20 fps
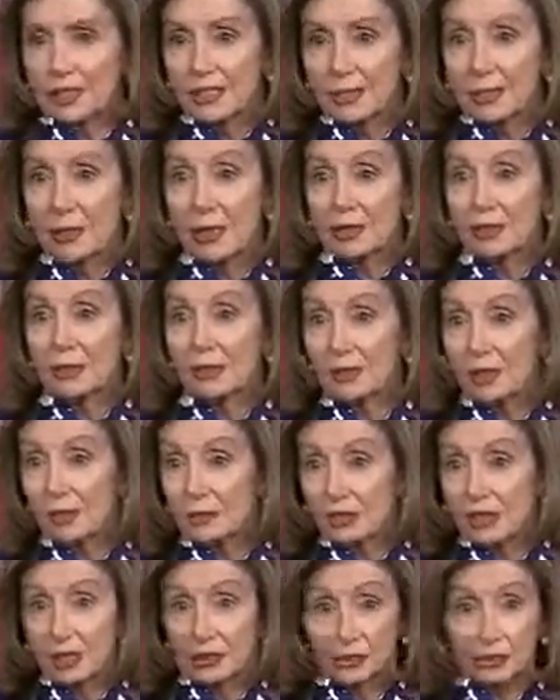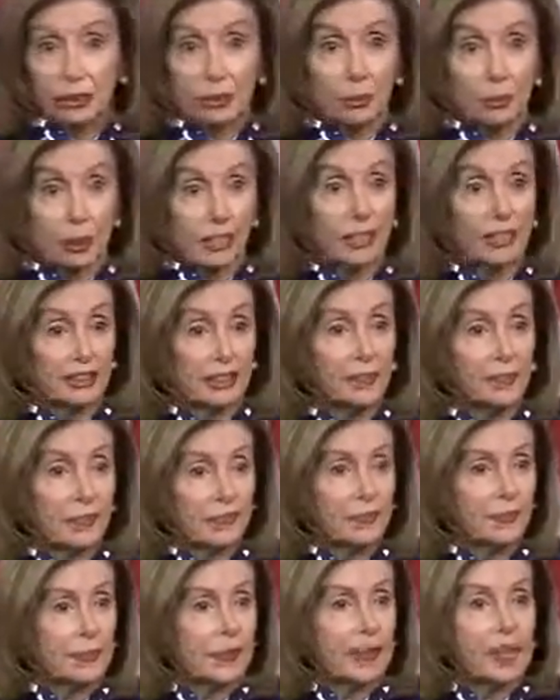Especially don't tell Joe Biden.
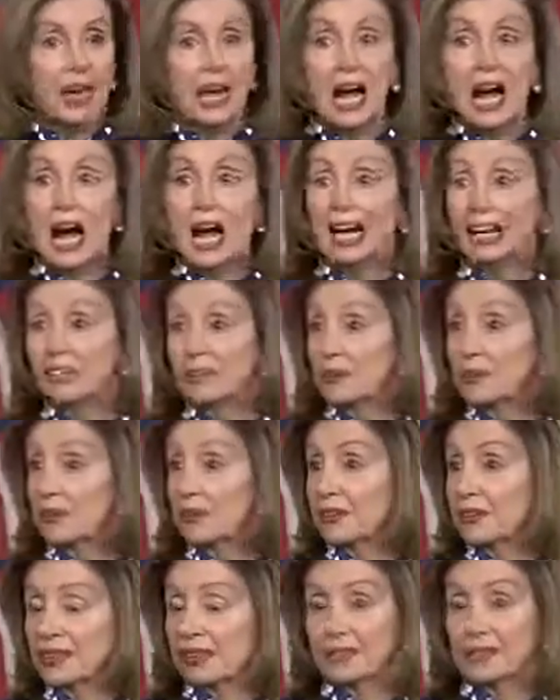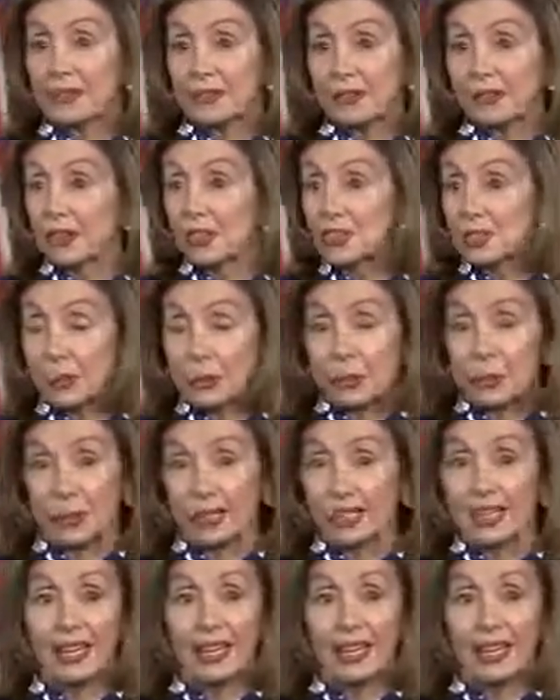I don't think that there should be